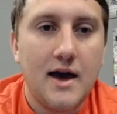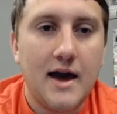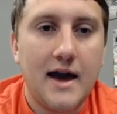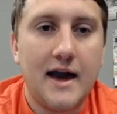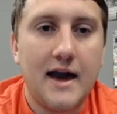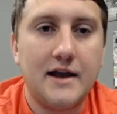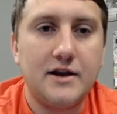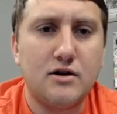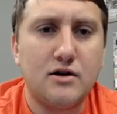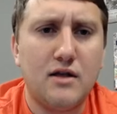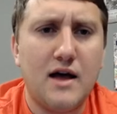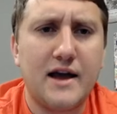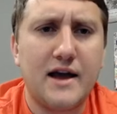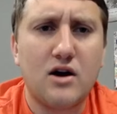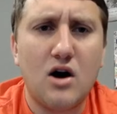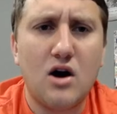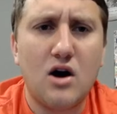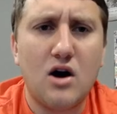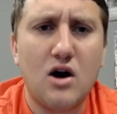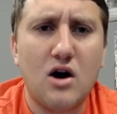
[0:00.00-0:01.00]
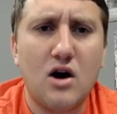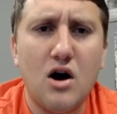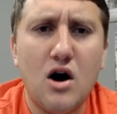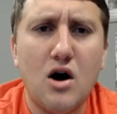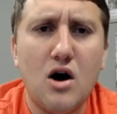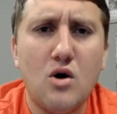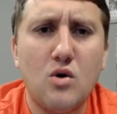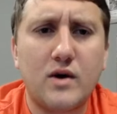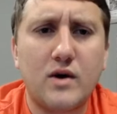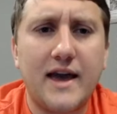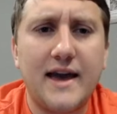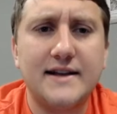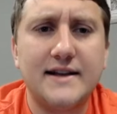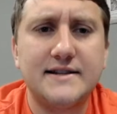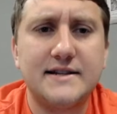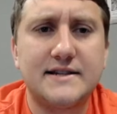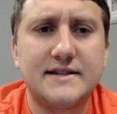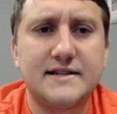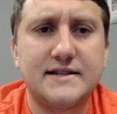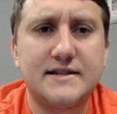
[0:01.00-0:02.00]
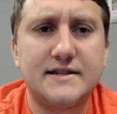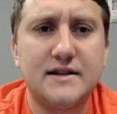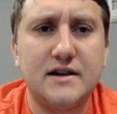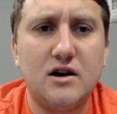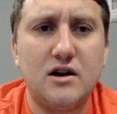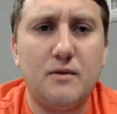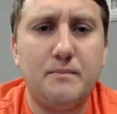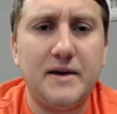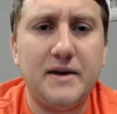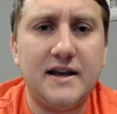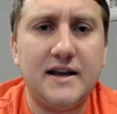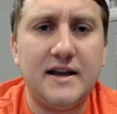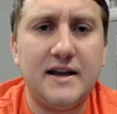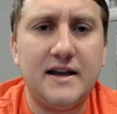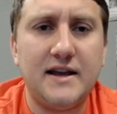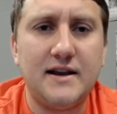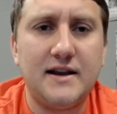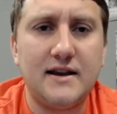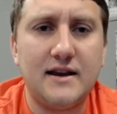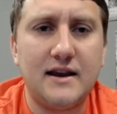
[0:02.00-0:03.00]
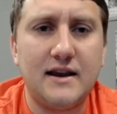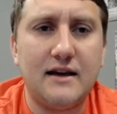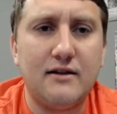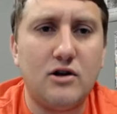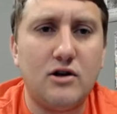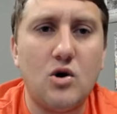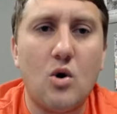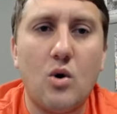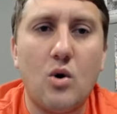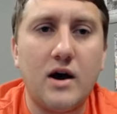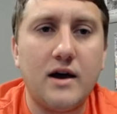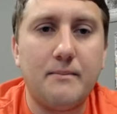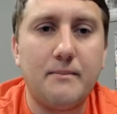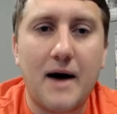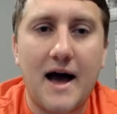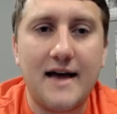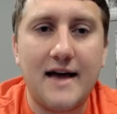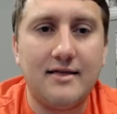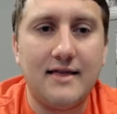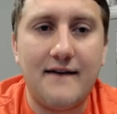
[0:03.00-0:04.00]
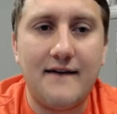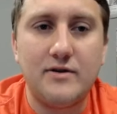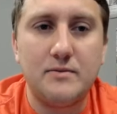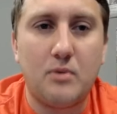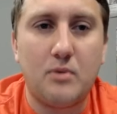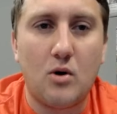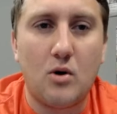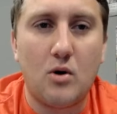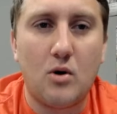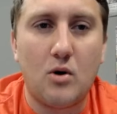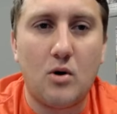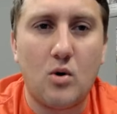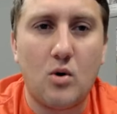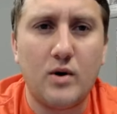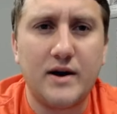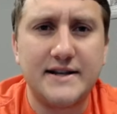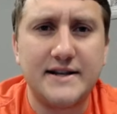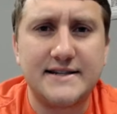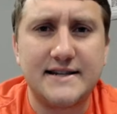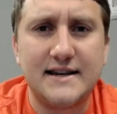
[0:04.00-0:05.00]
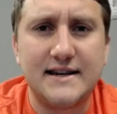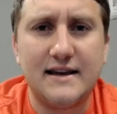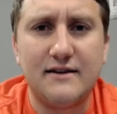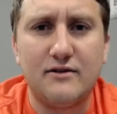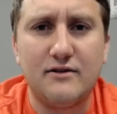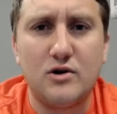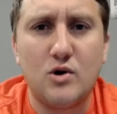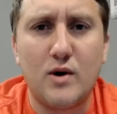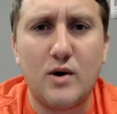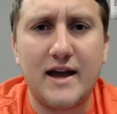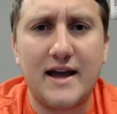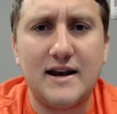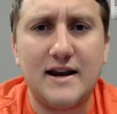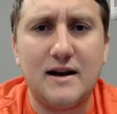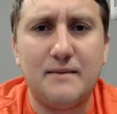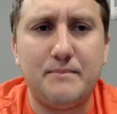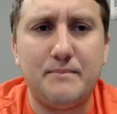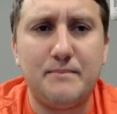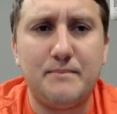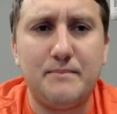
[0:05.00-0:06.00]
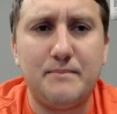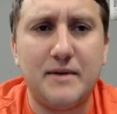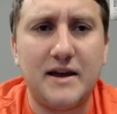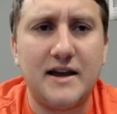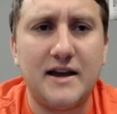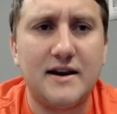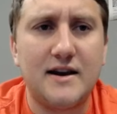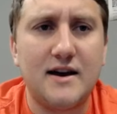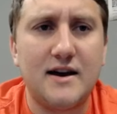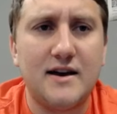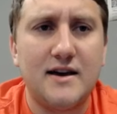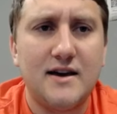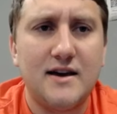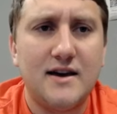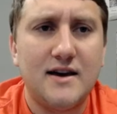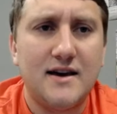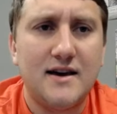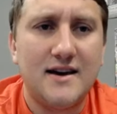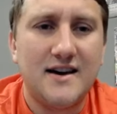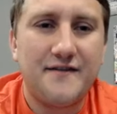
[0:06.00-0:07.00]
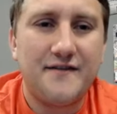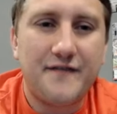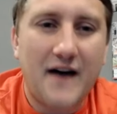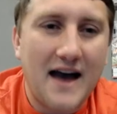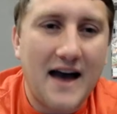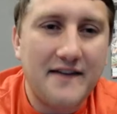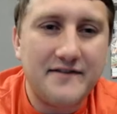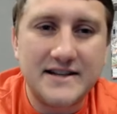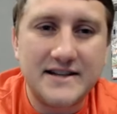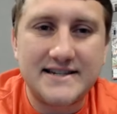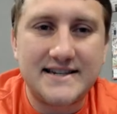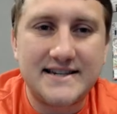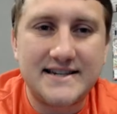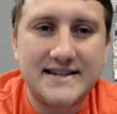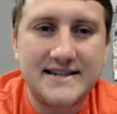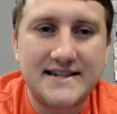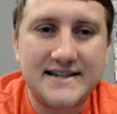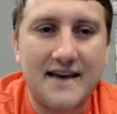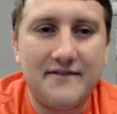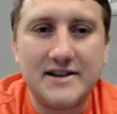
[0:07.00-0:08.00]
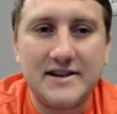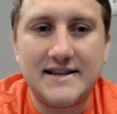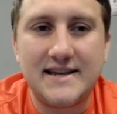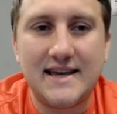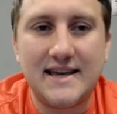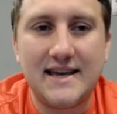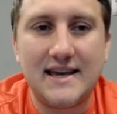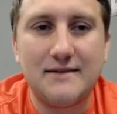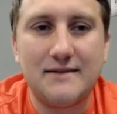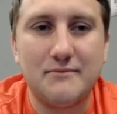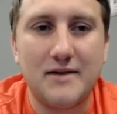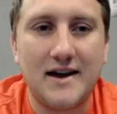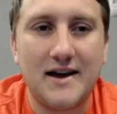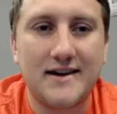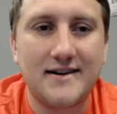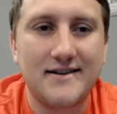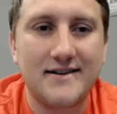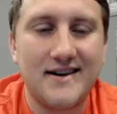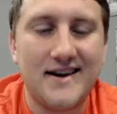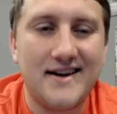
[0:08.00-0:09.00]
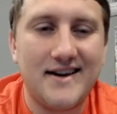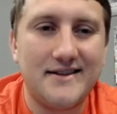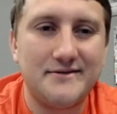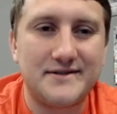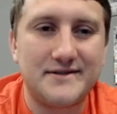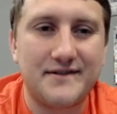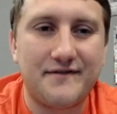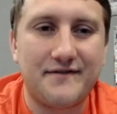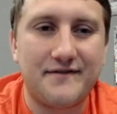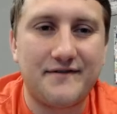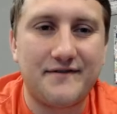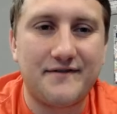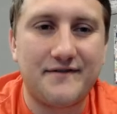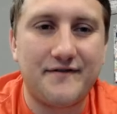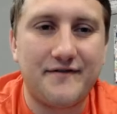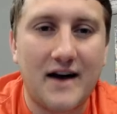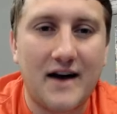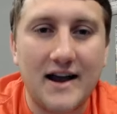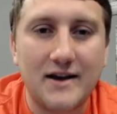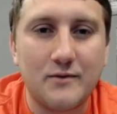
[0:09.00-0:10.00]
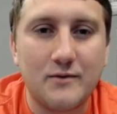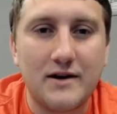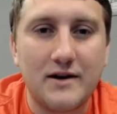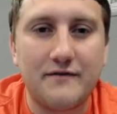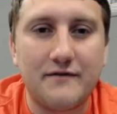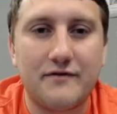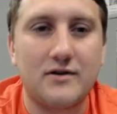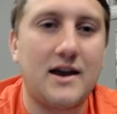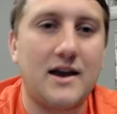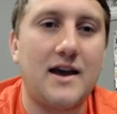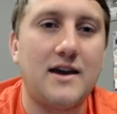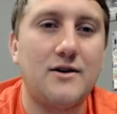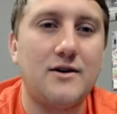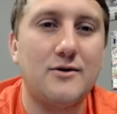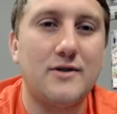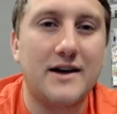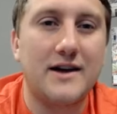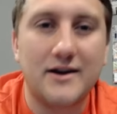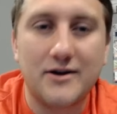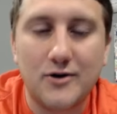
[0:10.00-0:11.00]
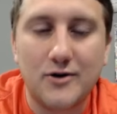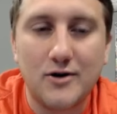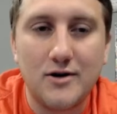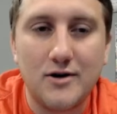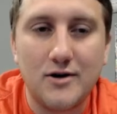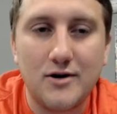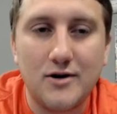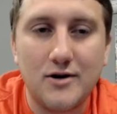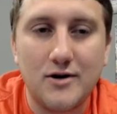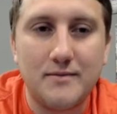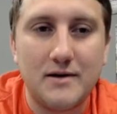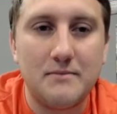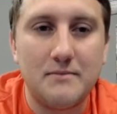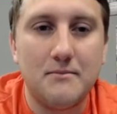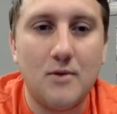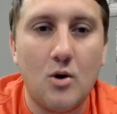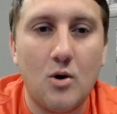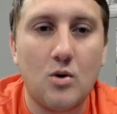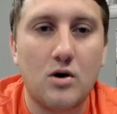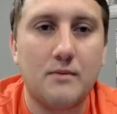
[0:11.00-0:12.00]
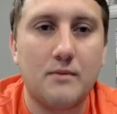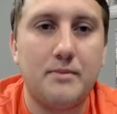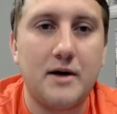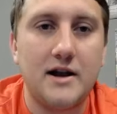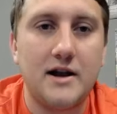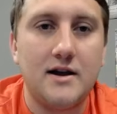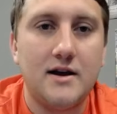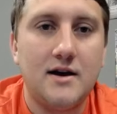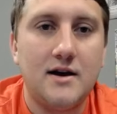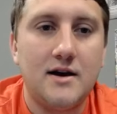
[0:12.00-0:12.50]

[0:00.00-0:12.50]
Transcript: and you're like, oh, Kansas, you know, beat Illinois by 11 points and Illinois ended up being a 5-7 team. Like, yeah, that was a fine win for KU. Like, it could have been more, but